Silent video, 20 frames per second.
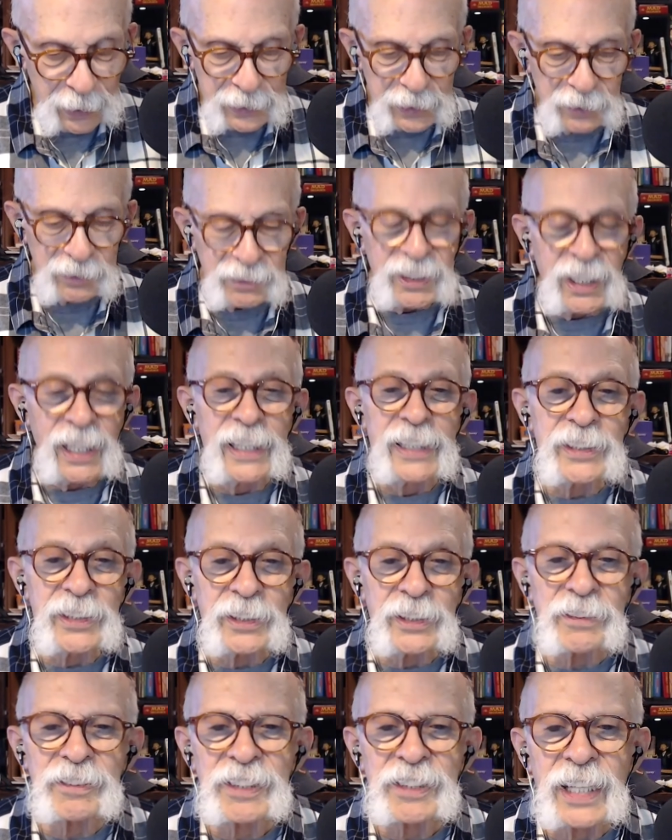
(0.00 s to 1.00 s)
The
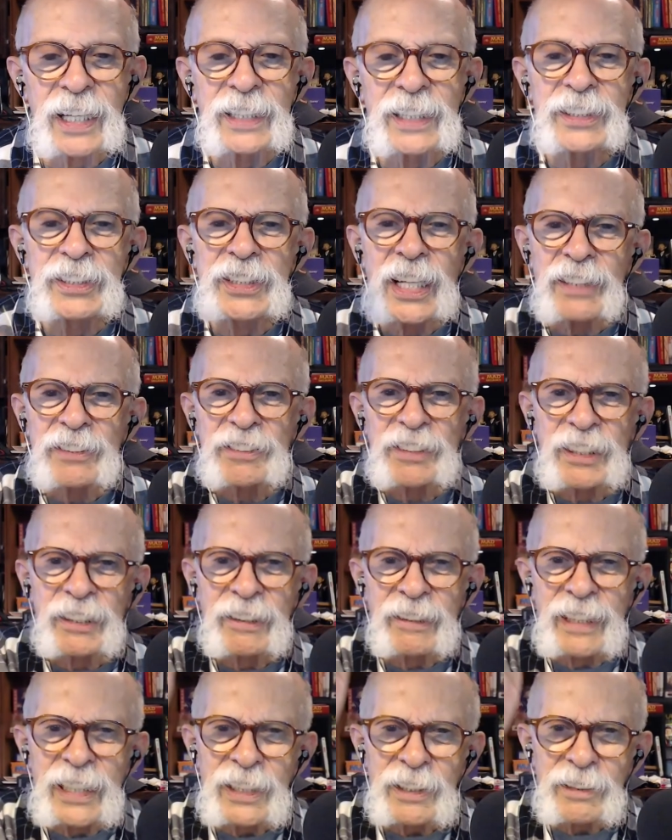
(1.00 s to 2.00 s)
scientist said, "Yes,
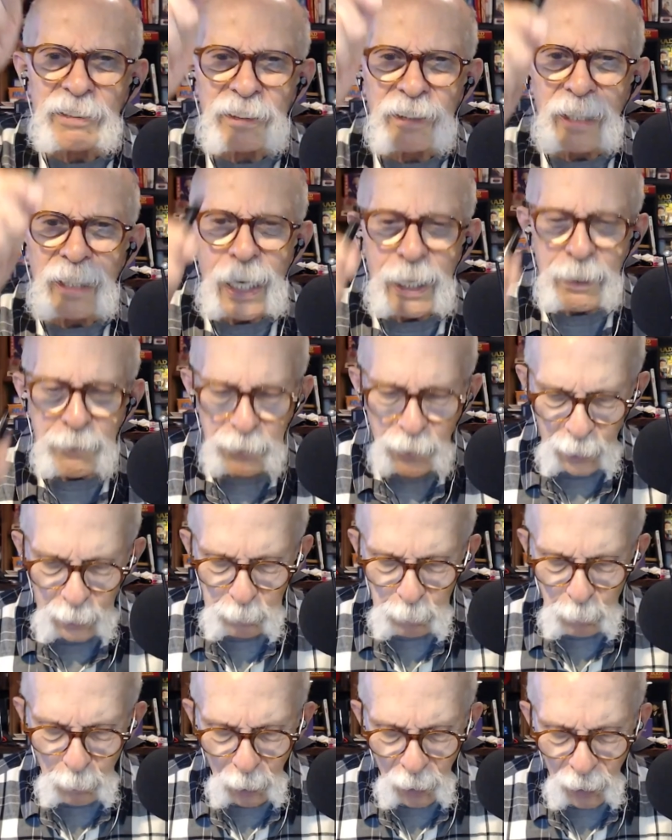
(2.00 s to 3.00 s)
there is life
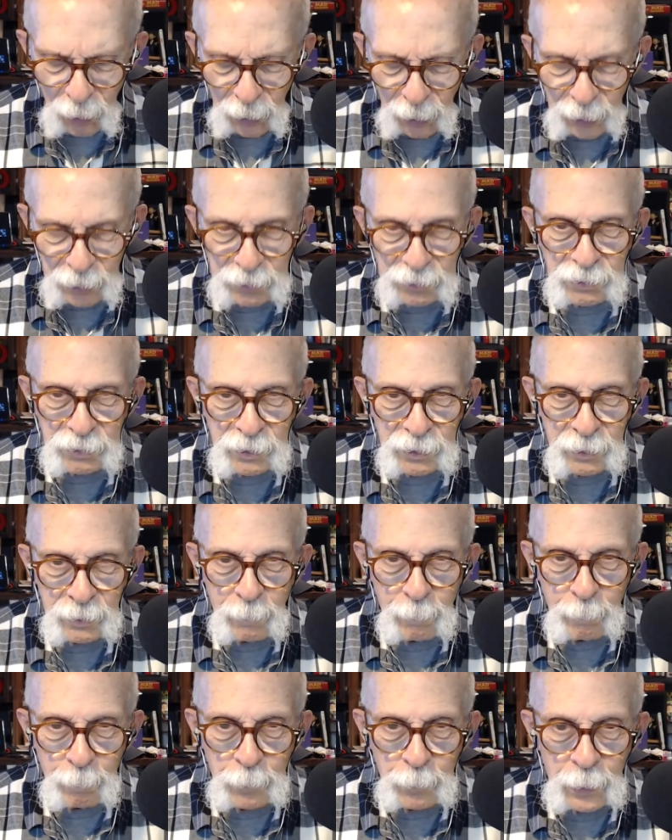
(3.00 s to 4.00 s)
on Mars,
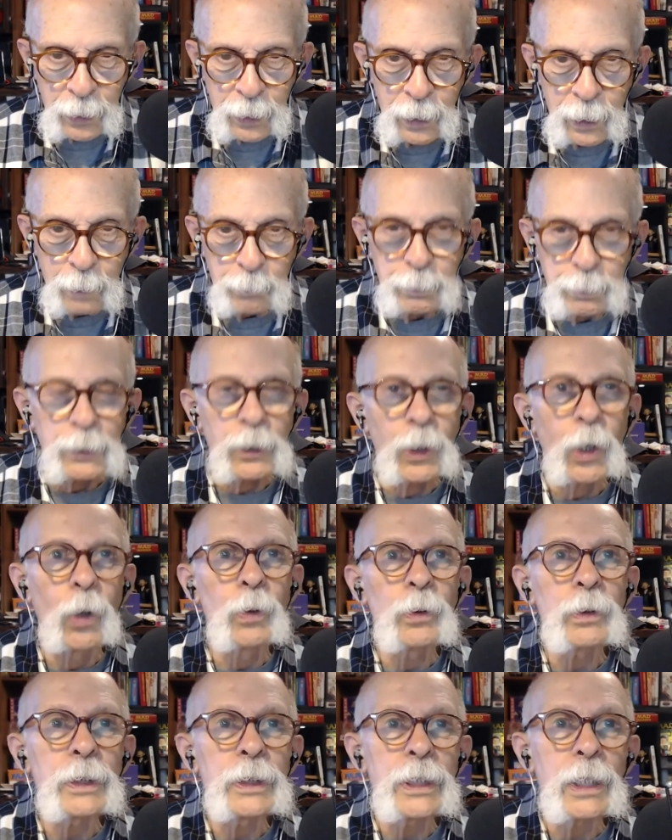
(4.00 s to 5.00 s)
but
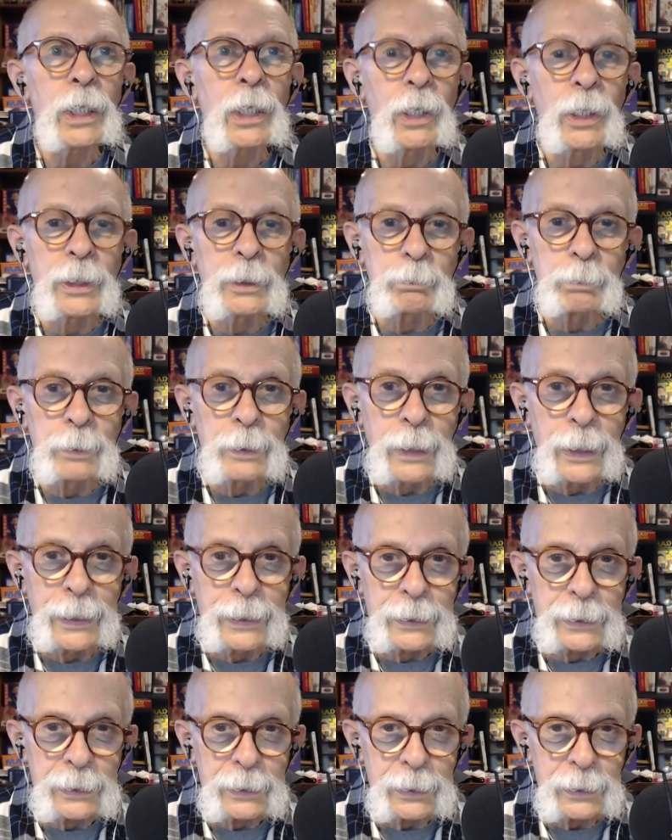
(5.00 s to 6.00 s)
only on
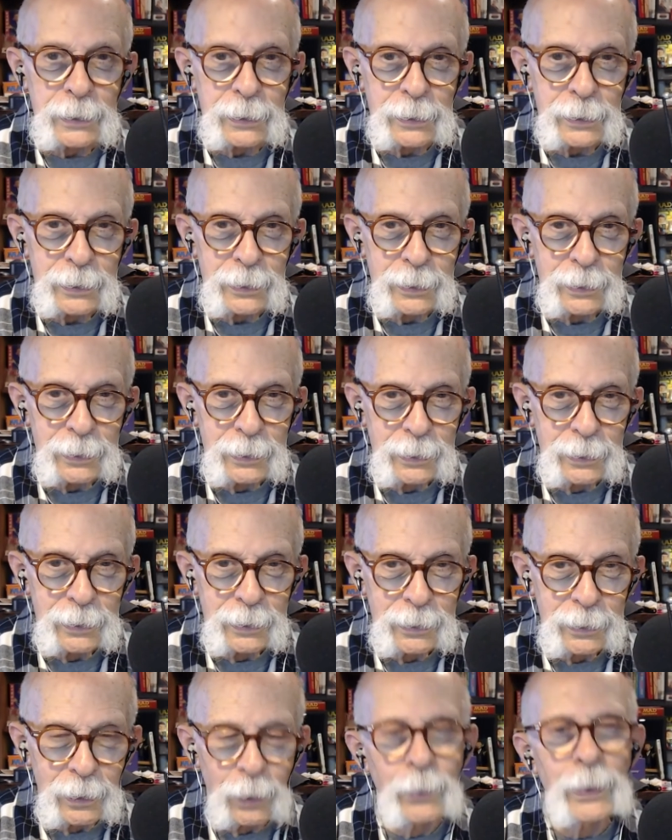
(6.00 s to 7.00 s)
blank.
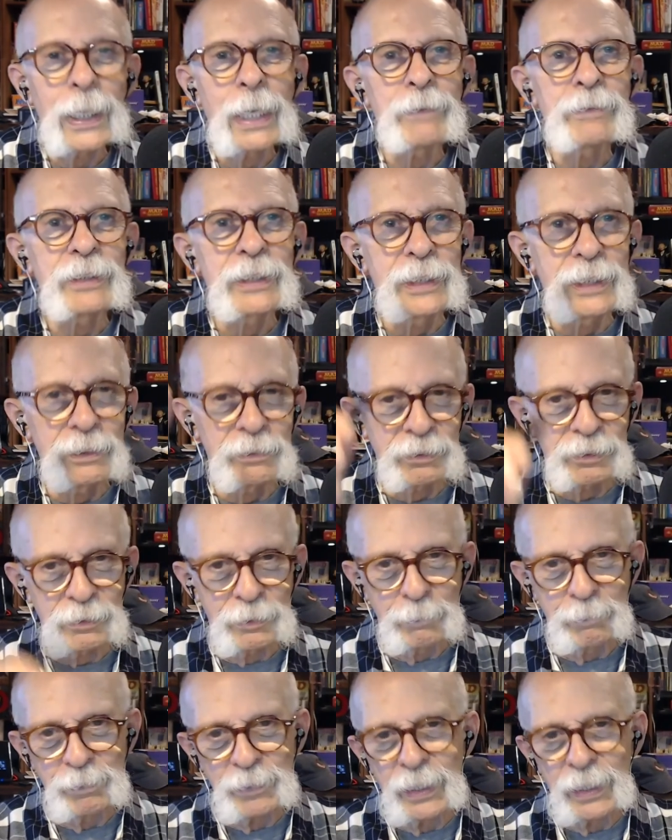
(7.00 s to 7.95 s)
Oh, I have an answer.